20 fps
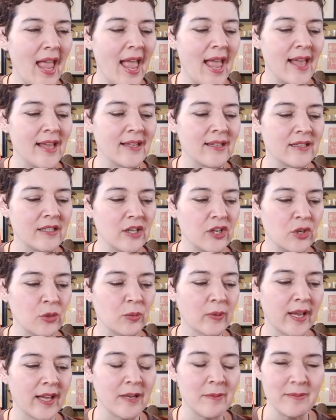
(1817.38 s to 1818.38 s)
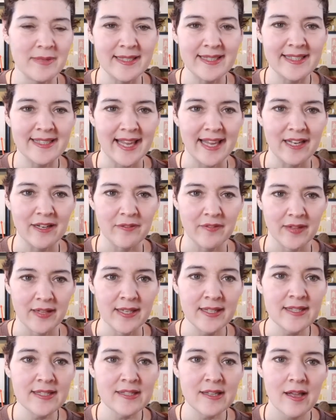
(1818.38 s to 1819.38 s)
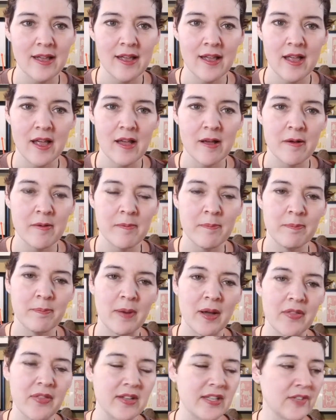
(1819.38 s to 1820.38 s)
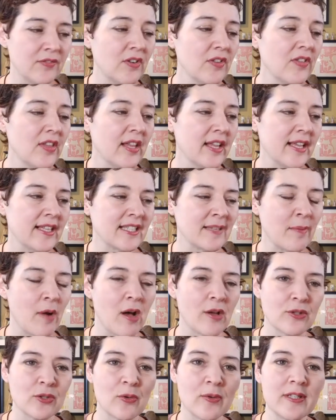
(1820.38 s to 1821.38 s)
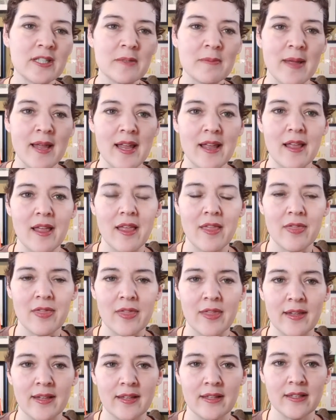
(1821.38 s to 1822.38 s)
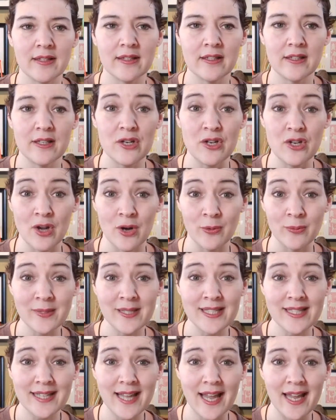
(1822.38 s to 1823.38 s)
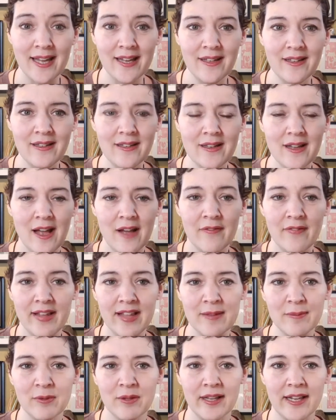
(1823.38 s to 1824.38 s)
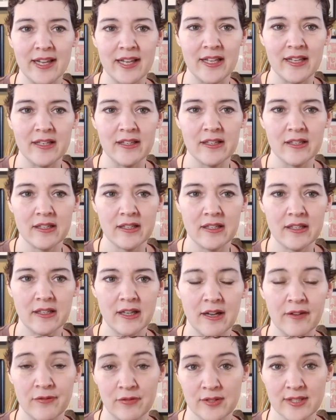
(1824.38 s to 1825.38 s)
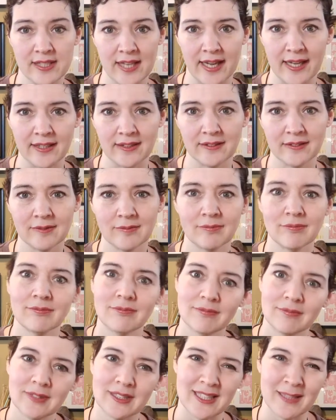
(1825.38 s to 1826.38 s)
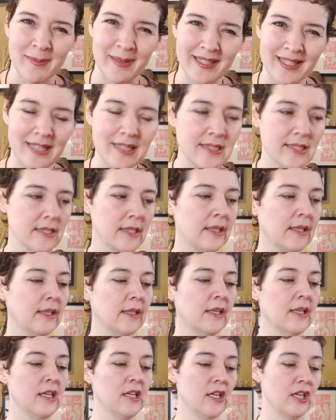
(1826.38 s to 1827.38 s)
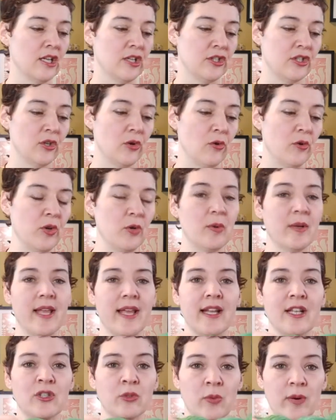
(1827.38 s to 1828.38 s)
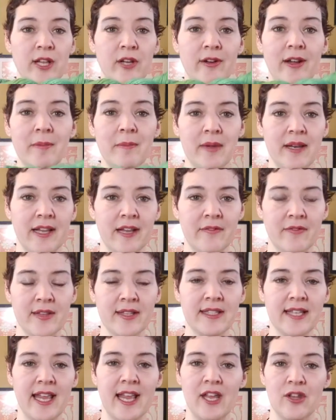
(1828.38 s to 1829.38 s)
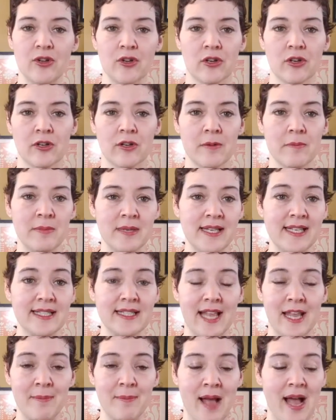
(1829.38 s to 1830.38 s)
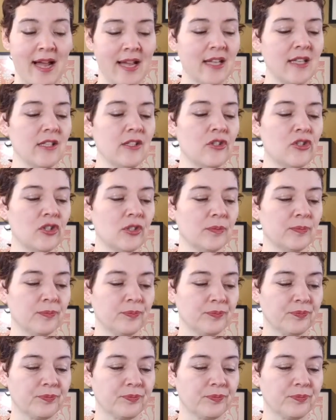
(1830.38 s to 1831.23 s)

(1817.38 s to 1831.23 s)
And you will get a mini skein of this. But the different thing is I'm also going to make the known skein available in a full skein. Does that make sense? So you'll get a 20 gram mini of this in your mini skein package.